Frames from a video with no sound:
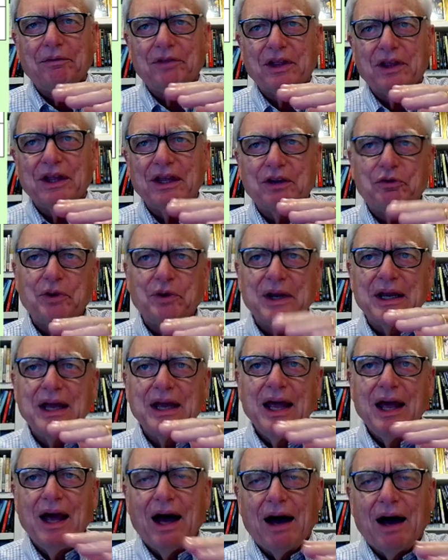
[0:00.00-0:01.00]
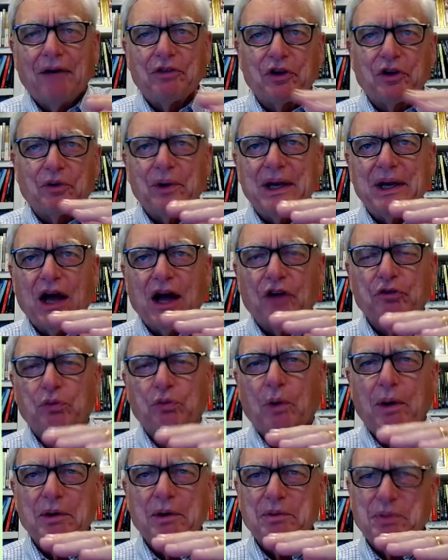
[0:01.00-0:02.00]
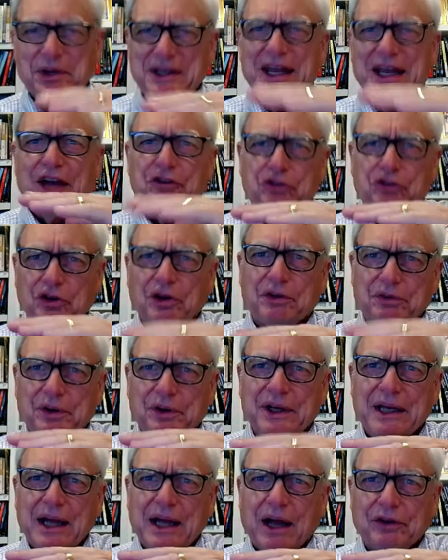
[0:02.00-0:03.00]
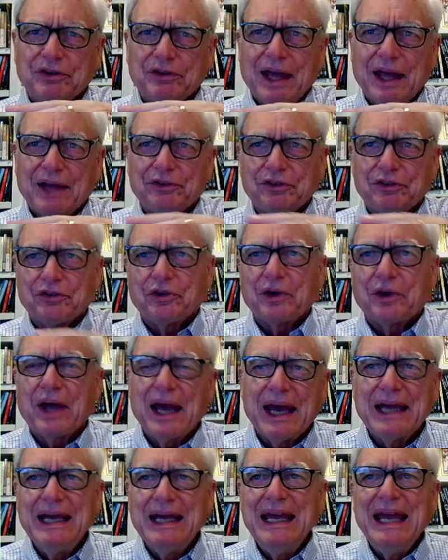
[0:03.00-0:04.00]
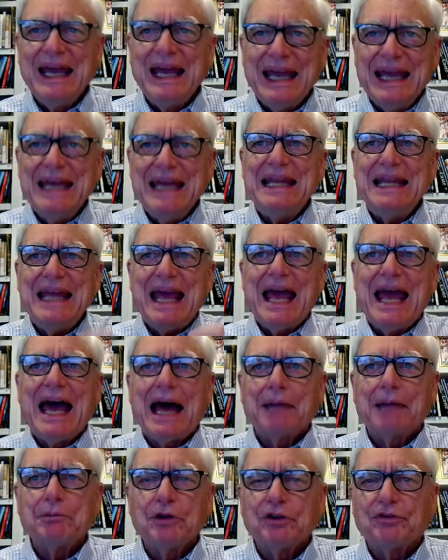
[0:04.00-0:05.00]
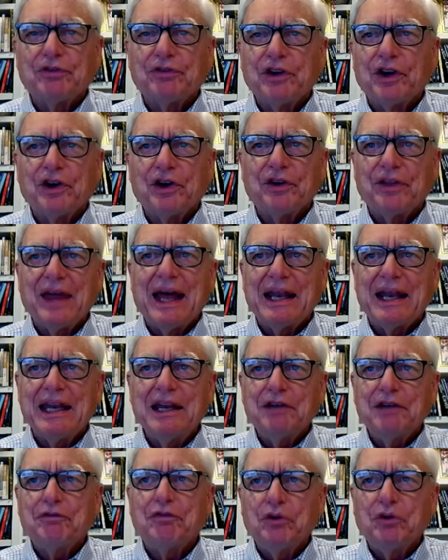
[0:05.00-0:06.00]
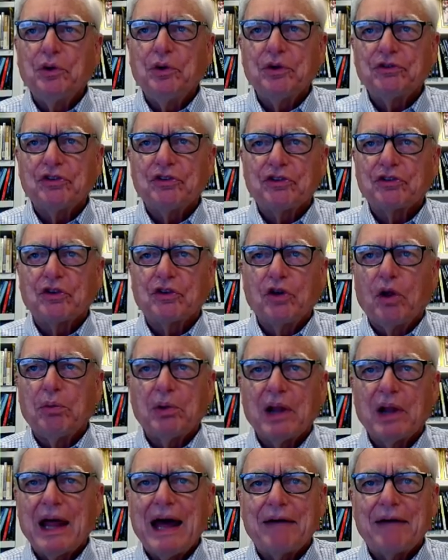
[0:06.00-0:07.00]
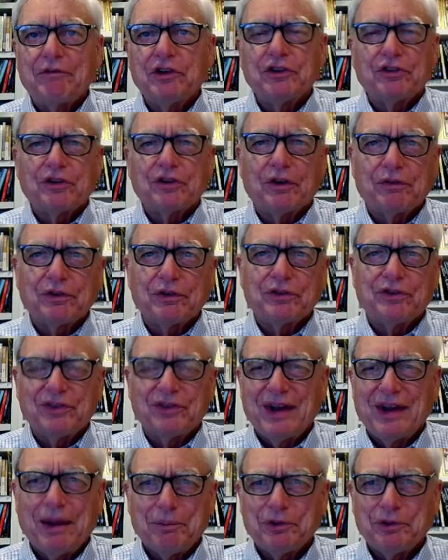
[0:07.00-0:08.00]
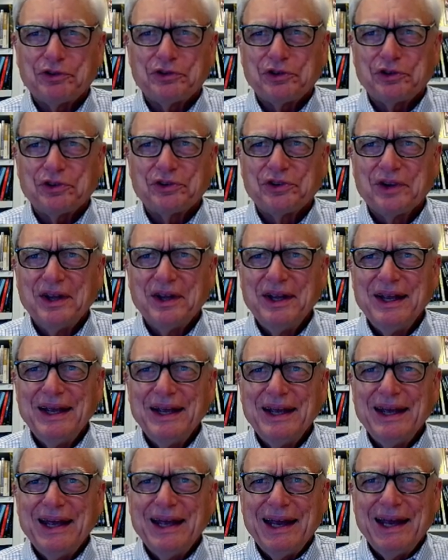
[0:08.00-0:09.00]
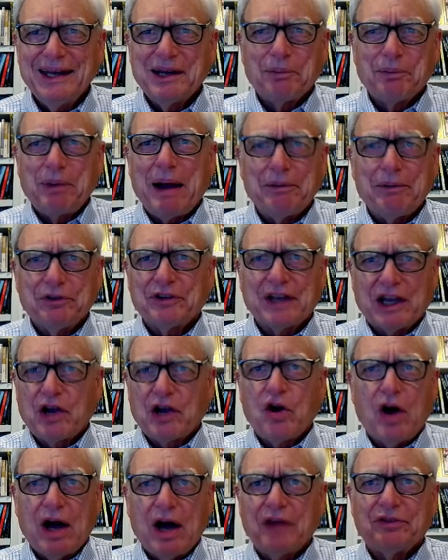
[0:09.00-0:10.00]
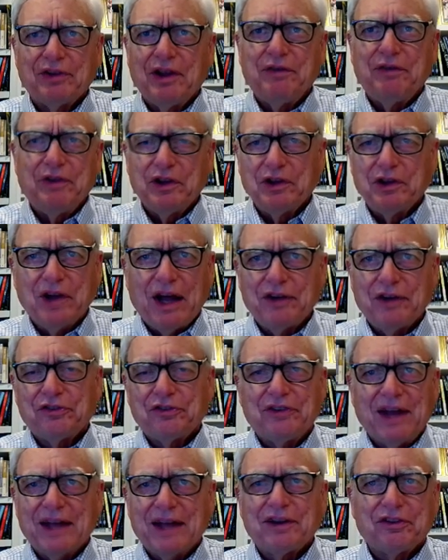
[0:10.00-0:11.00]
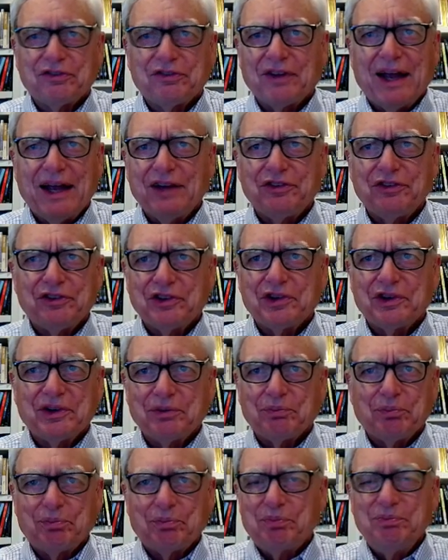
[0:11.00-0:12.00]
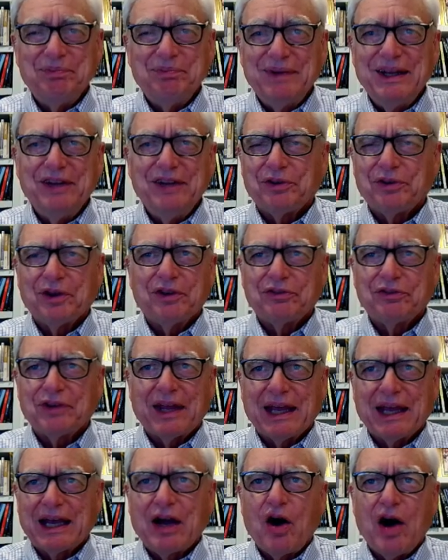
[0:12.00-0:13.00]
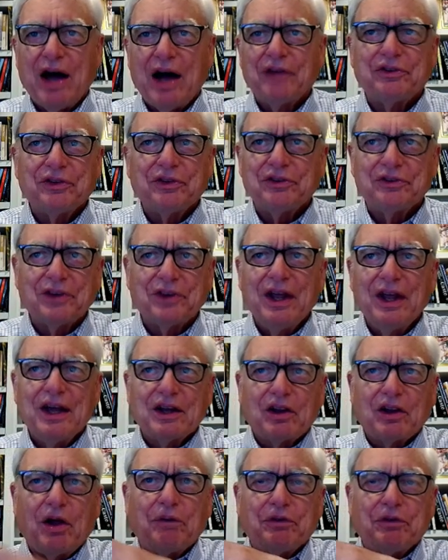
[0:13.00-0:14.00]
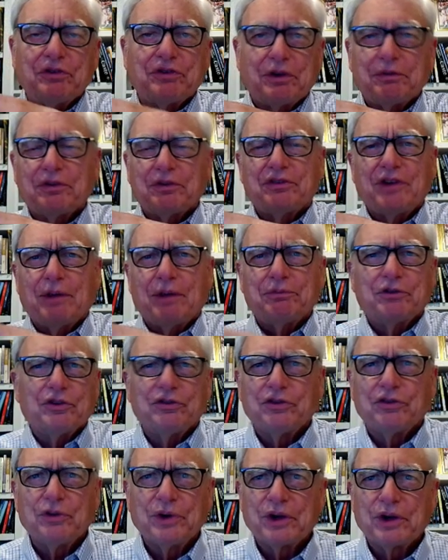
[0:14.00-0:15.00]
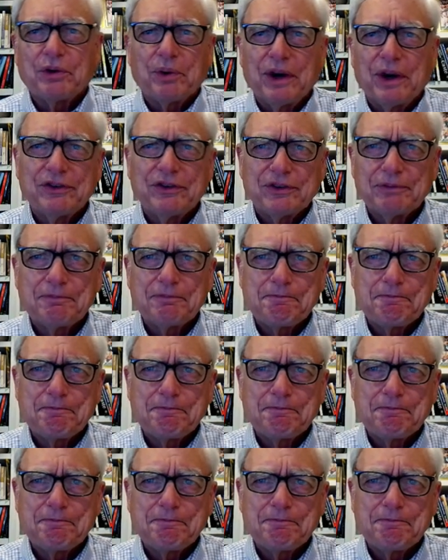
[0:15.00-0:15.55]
the greenhouse warming potential of greenhouse gases, okay, in the atmosphere that influences global average surface temperatures. You could probably say if you understand the science, you could easily say causes global surface temperatures to increase.